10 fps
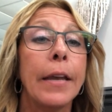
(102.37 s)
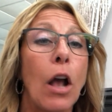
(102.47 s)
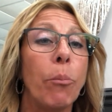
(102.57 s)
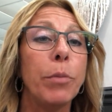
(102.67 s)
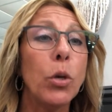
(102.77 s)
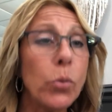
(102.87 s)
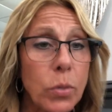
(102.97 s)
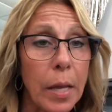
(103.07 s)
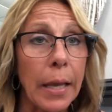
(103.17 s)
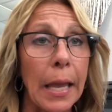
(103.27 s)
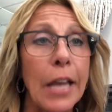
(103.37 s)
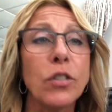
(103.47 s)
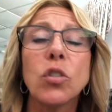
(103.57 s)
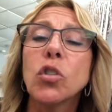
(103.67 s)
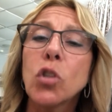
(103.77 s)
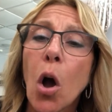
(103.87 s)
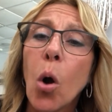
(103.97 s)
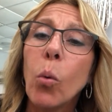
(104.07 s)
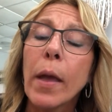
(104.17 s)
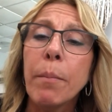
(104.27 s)
Now, music is
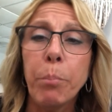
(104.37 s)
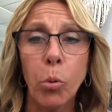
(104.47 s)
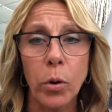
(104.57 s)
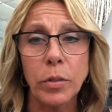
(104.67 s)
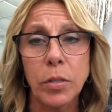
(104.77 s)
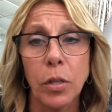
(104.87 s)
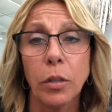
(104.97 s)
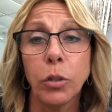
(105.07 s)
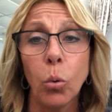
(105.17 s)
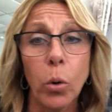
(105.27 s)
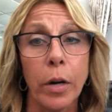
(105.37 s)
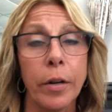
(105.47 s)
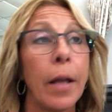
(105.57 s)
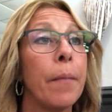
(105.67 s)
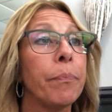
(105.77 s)
so important to the Lord.